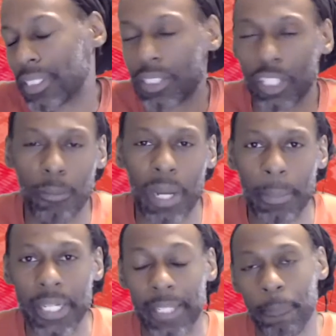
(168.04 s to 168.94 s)
took all my
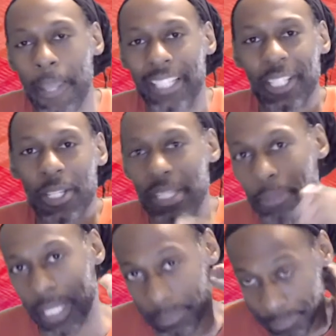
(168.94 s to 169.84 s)
money. I tell you
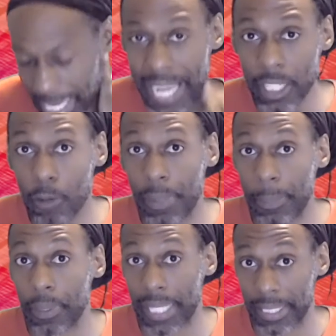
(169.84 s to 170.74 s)
something. I know
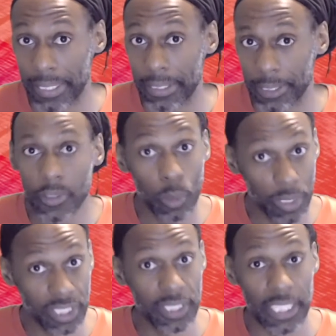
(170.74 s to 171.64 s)
people like this who are
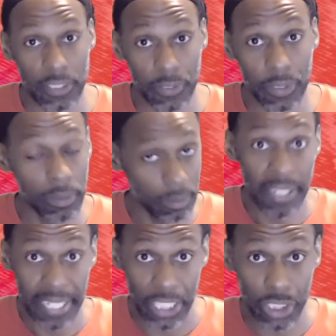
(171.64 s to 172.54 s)
successful
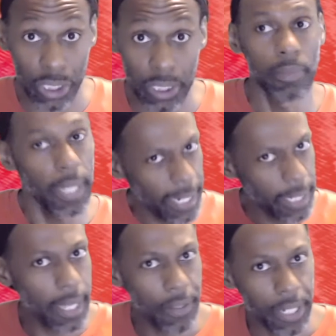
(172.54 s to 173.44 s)
financially and
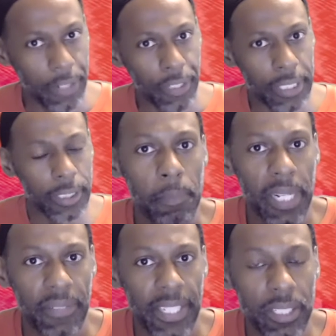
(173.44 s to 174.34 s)
in other areas,
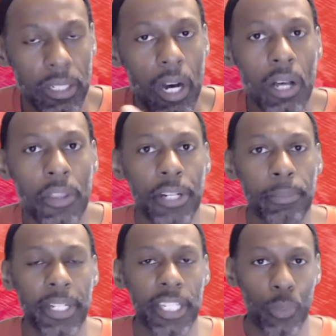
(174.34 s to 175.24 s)
but if I took all their
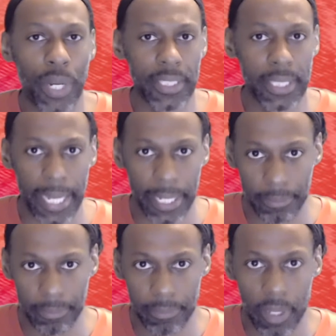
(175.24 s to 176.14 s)
money away today,
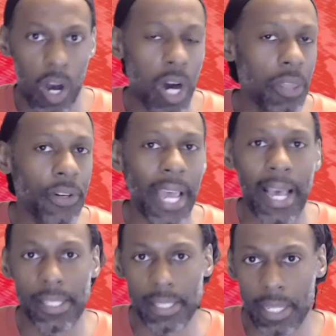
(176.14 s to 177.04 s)
all their
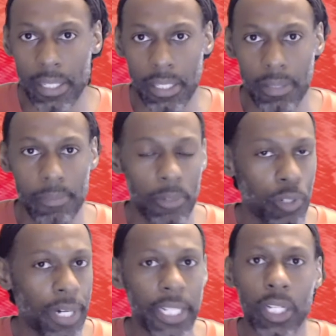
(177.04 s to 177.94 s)
assets,
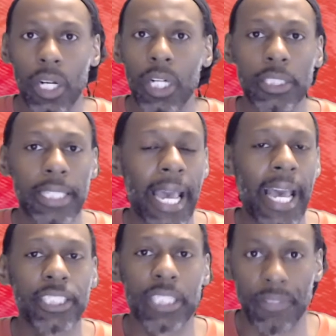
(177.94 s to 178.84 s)
credit cards,
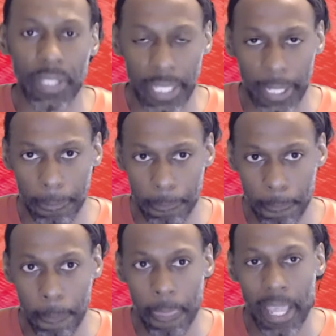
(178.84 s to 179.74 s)
cash, everything,
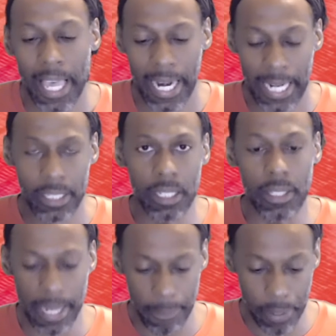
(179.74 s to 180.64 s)
and I
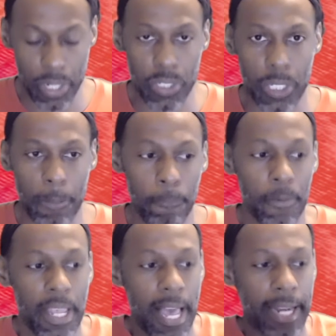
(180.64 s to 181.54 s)
took that person
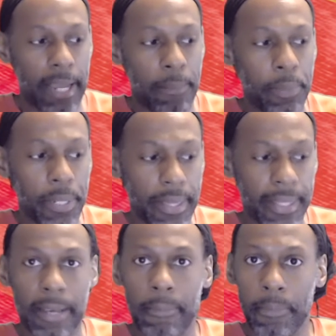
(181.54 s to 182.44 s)
and I put
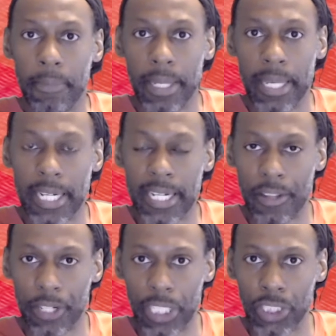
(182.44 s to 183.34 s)
them in
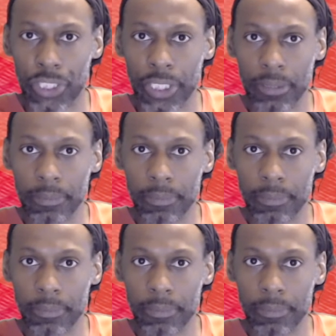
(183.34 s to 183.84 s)
another country,